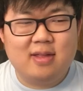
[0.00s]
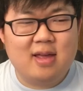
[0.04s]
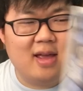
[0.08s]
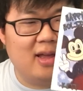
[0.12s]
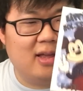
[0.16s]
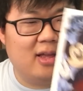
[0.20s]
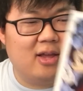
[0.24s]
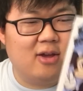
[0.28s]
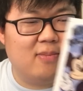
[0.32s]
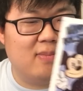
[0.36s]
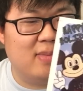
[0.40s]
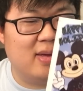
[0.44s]

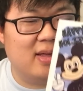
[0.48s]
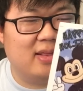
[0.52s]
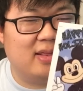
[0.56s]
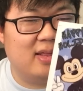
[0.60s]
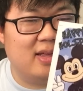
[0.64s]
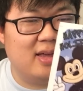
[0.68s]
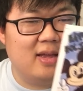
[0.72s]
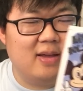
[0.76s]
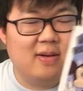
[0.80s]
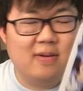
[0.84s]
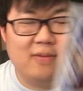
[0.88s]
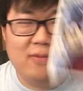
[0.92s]
Thank you,
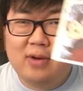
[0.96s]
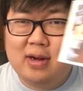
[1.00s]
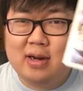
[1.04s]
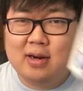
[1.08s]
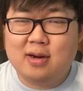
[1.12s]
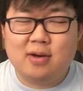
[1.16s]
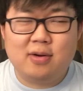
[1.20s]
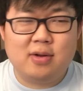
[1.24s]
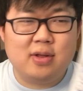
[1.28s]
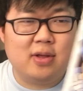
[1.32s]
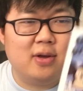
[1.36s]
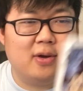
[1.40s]
Mythi. We
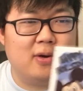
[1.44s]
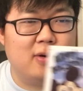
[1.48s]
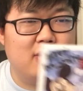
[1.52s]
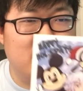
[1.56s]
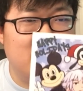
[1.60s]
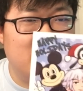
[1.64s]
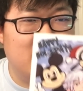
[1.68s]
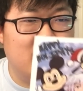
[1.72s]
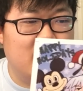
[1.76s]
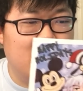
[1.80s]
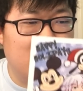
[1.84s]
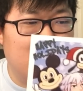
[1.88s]
know you.